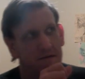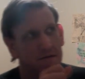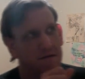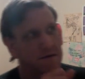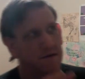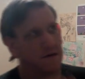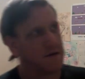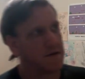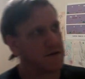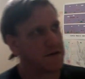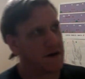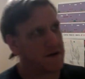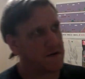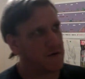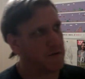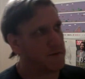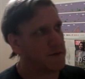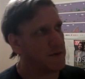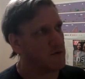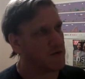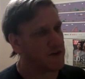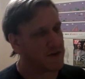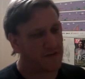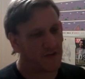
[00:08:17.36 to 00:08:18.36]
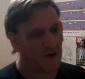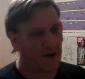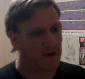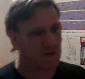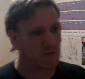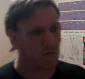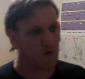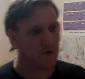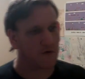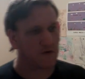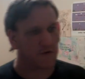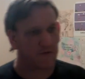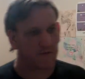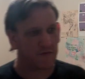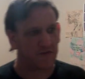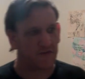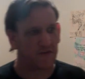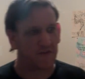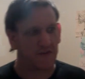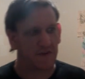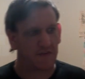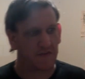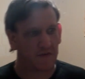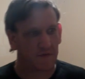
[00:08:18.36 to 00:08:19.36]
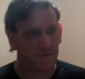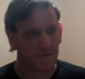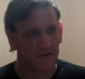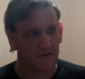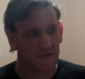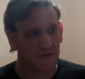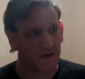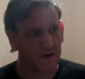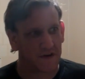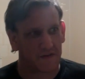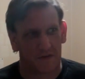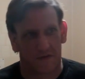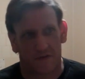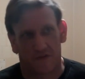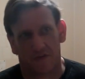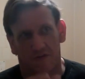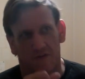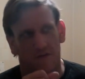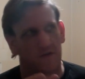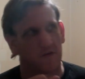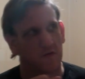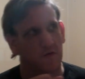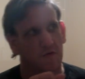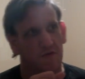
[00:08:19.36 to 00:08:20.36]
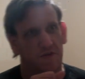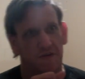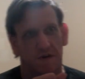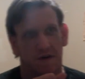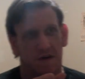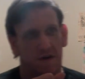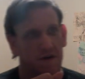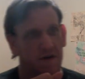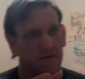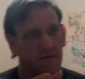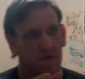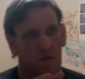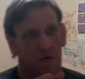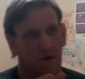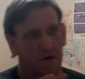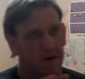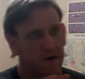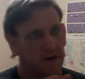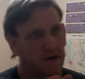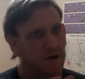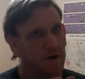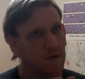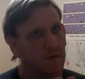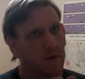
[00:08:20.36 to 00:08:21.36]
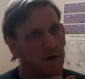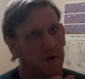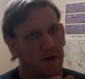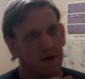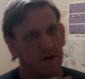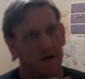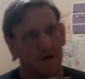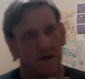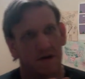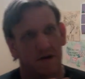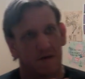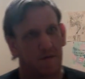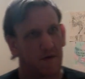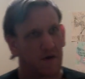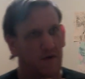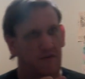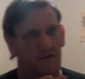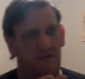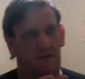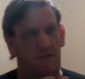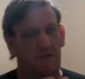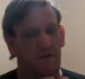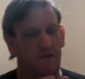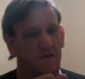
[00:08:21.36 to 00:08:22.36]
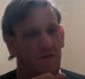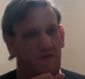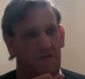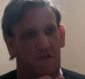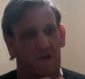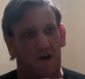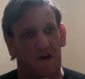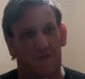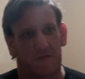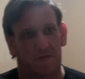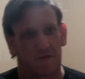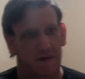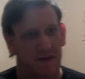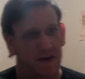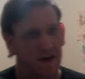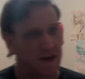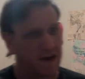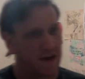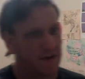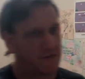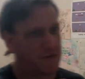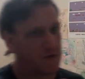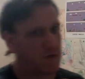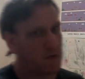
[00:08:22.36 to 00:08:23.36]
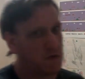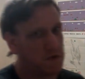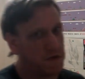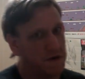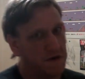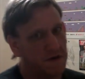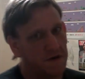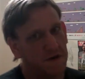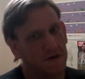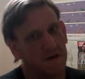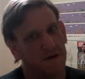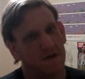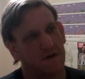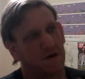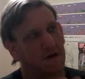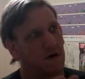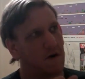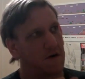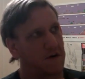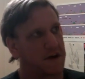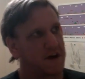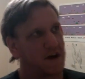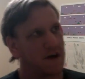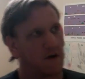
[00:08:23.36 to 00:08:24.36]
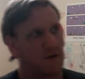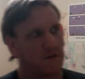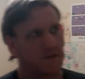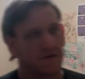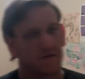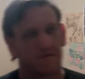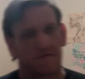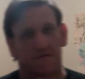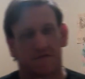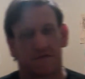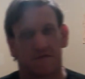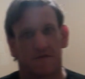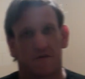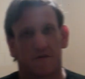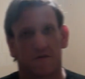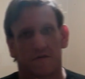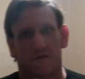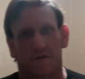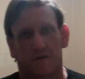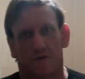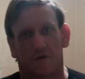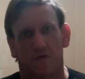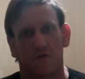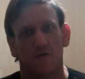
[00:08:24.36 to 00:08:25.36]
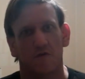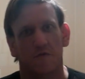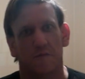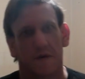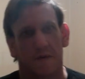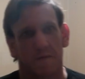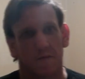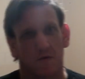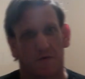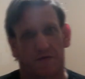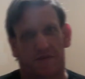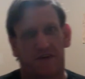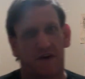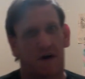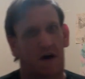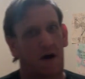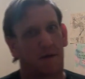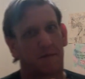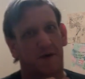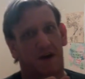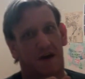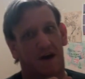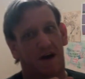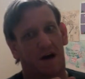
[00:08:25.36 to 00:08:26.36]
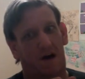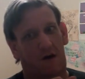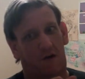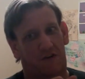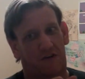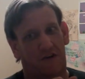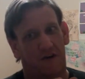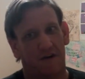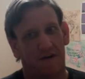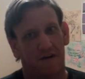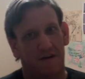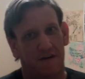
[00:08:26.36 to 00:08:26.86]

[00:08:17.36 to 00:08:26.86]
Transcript: and I don't remember the exact words, but she said something like, this is the news that you never want to hear, but basically the flight's been canceled on account of the crew members timing out.